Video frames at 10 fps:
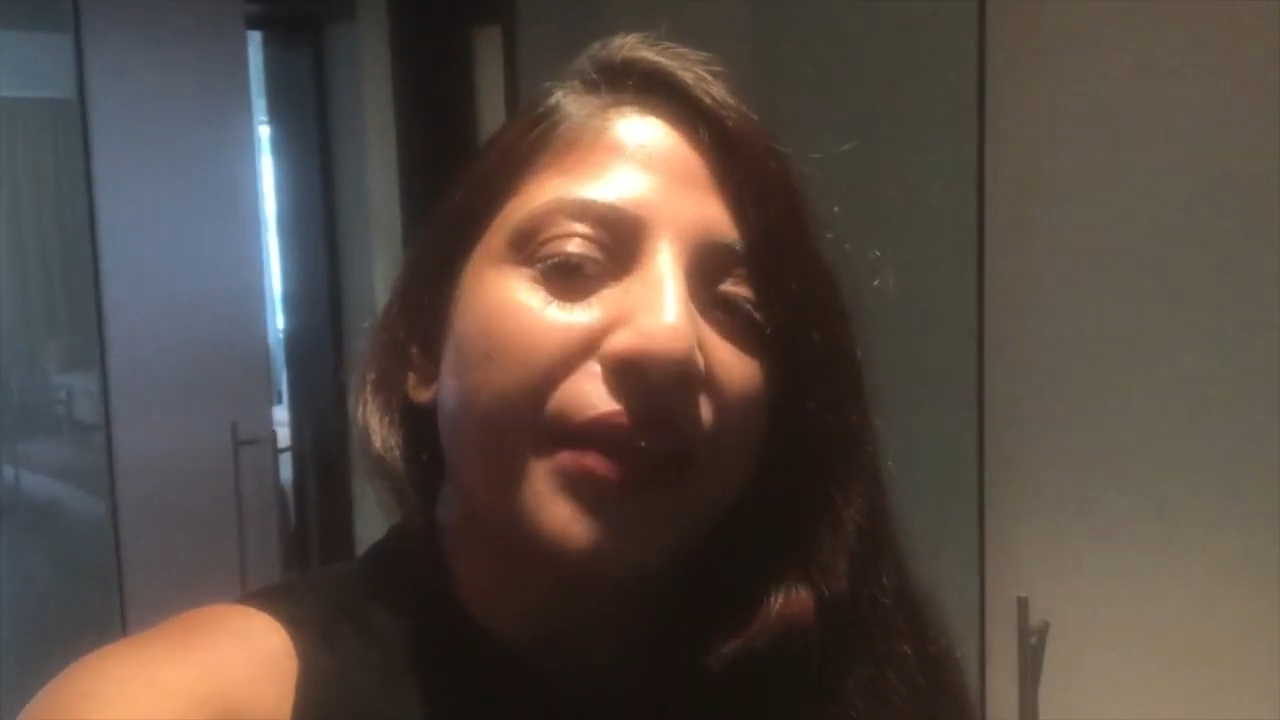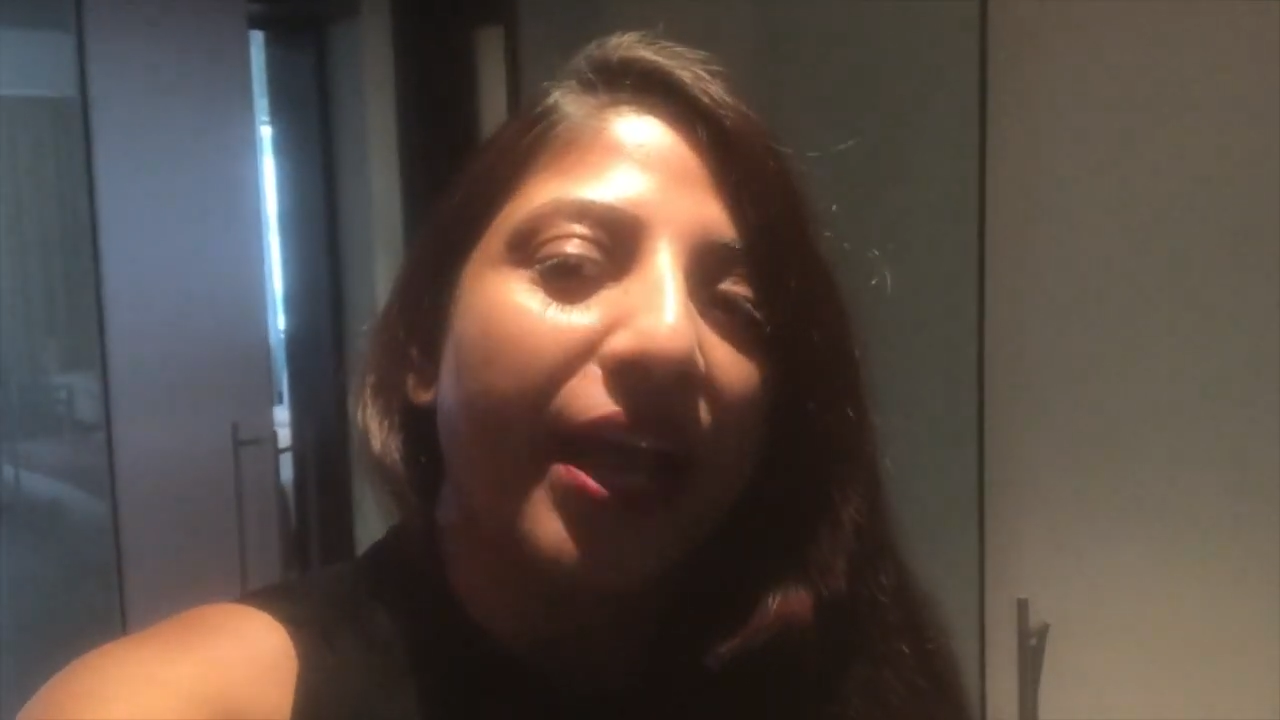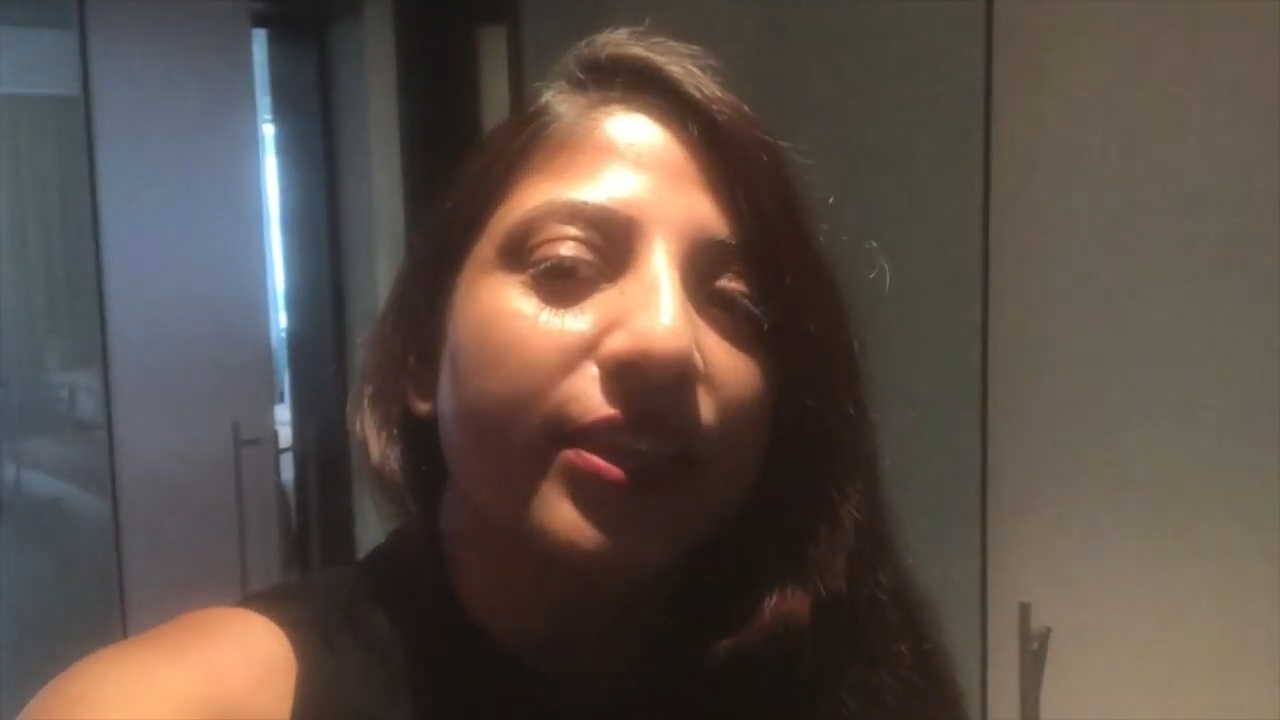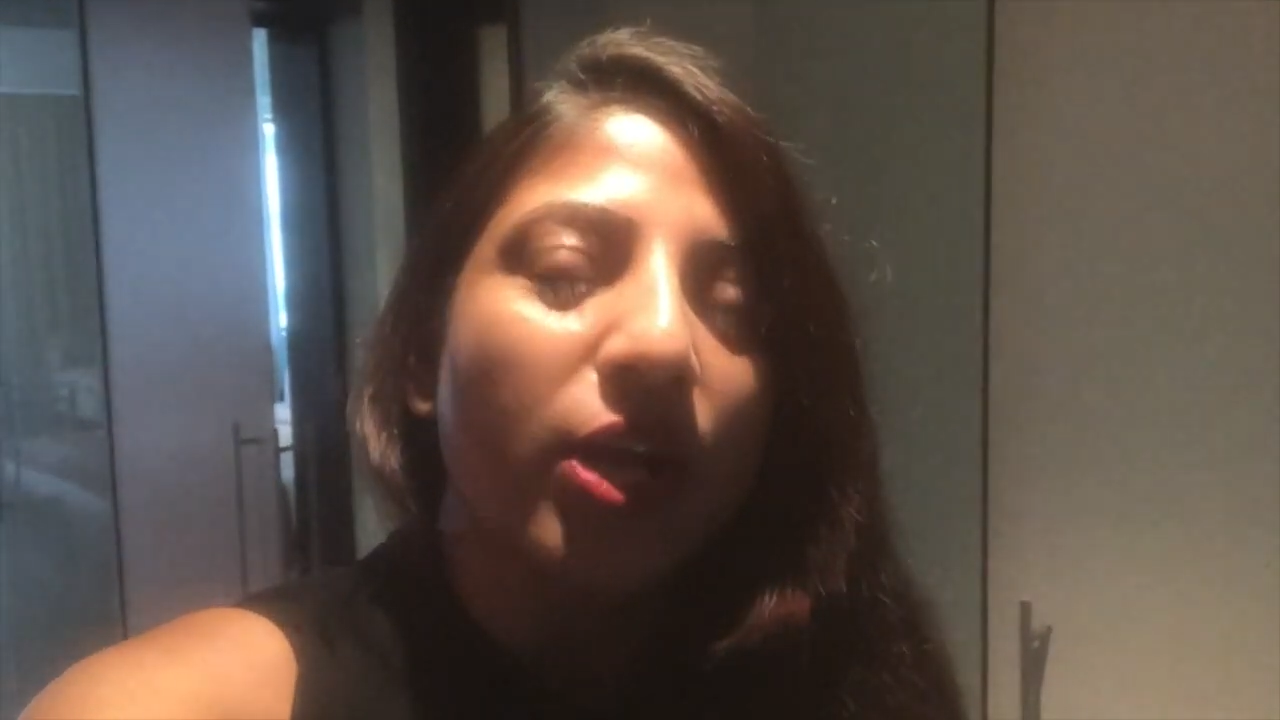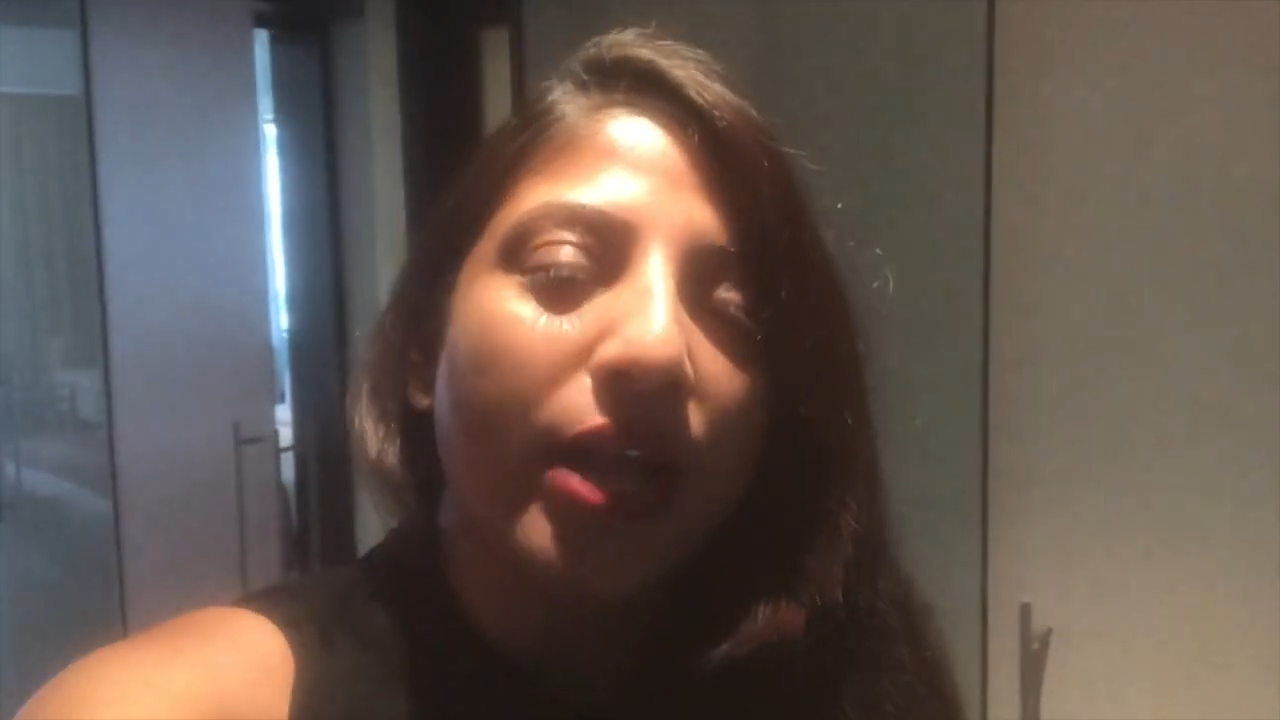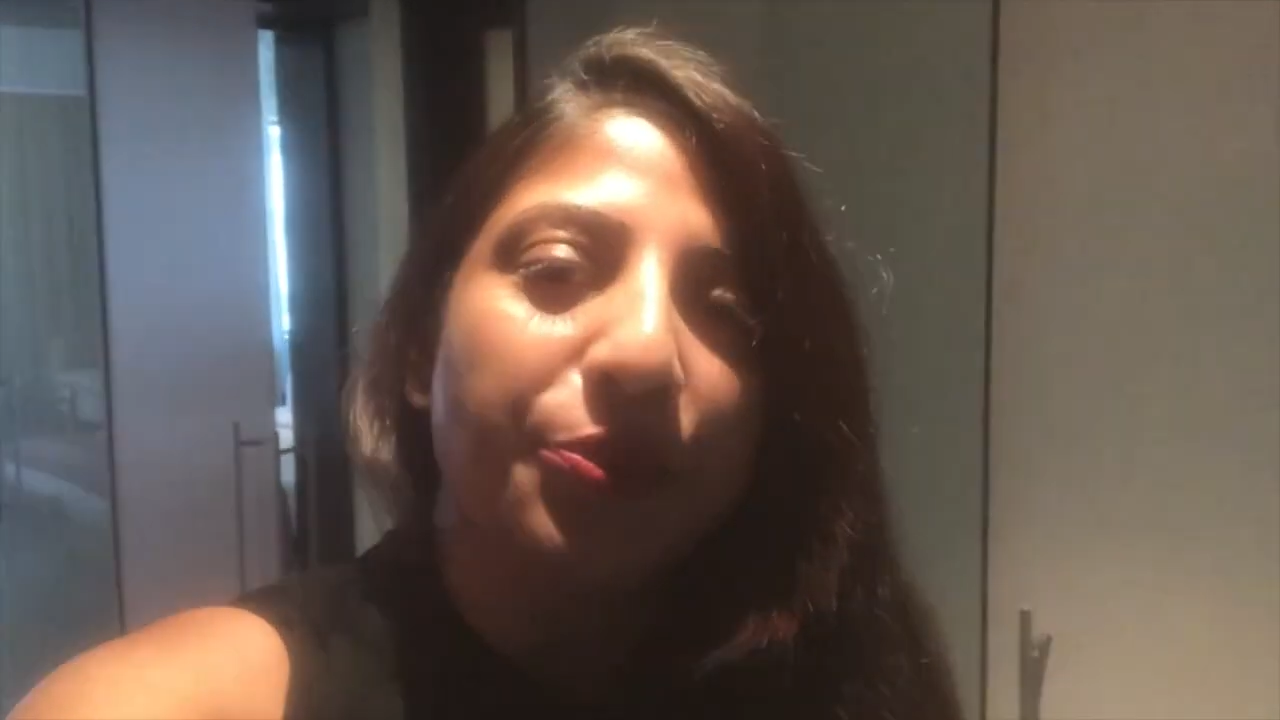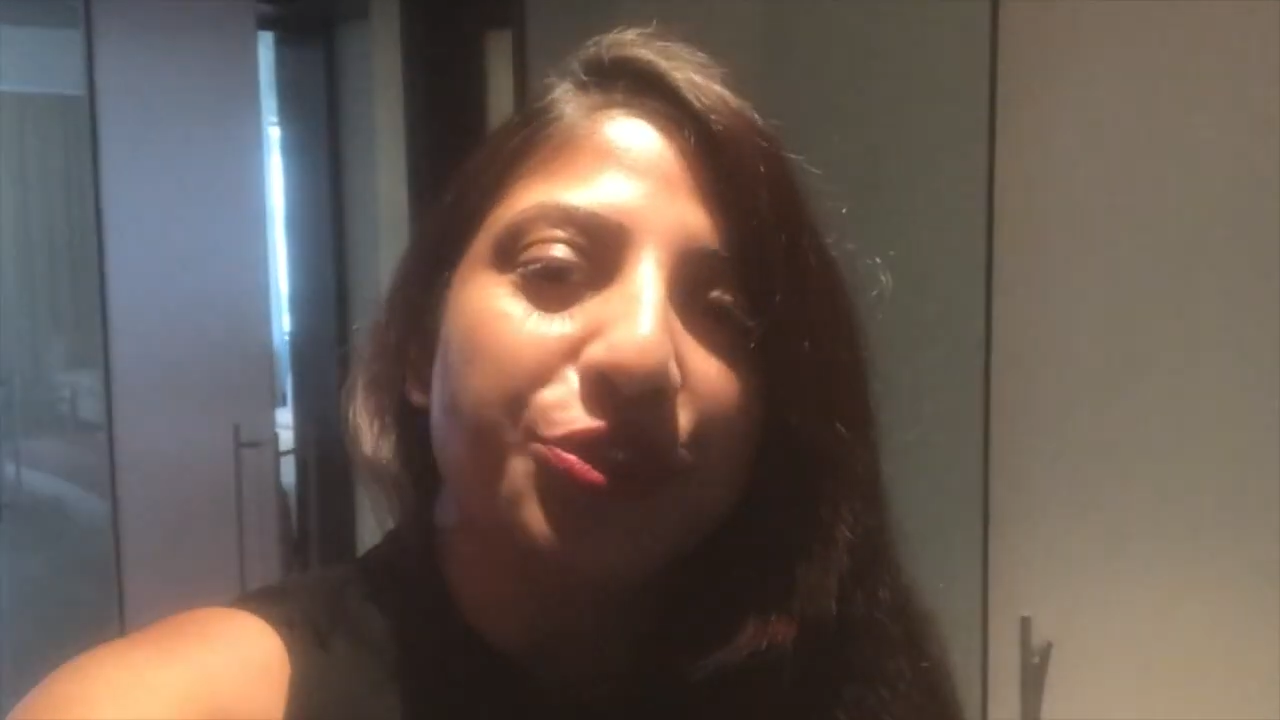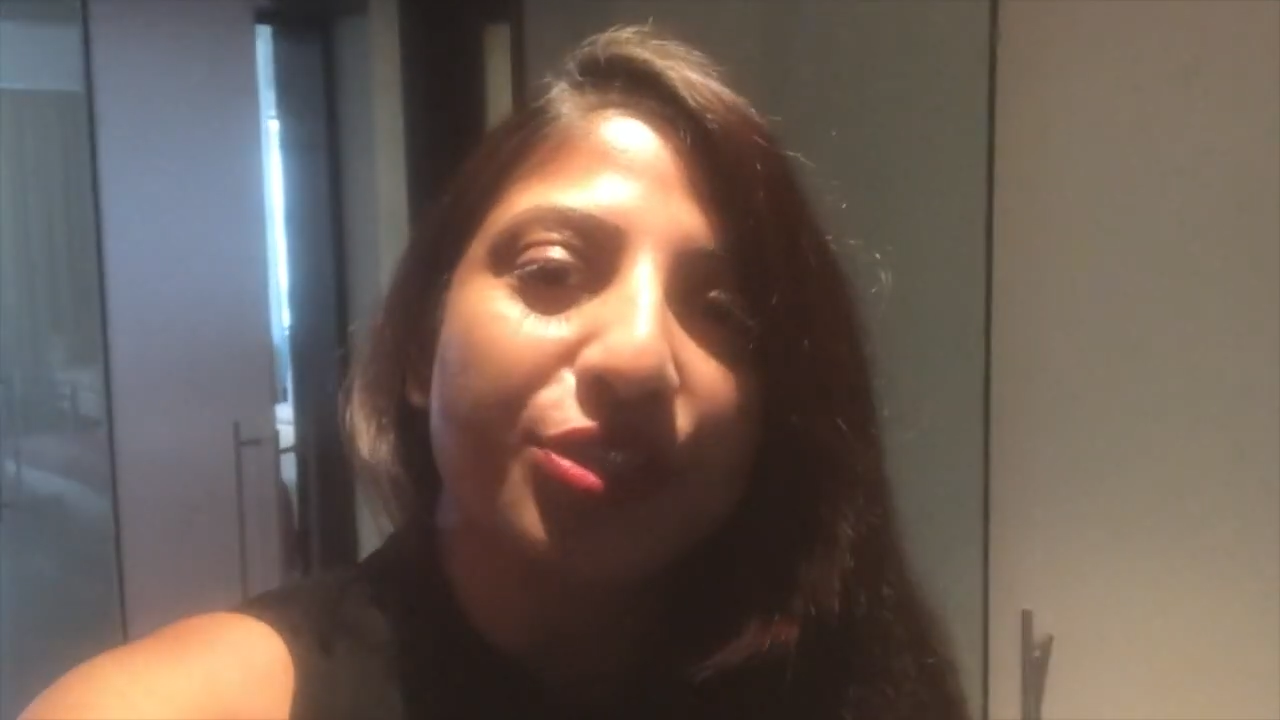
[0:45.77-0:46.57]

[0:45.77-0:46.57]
I thought I would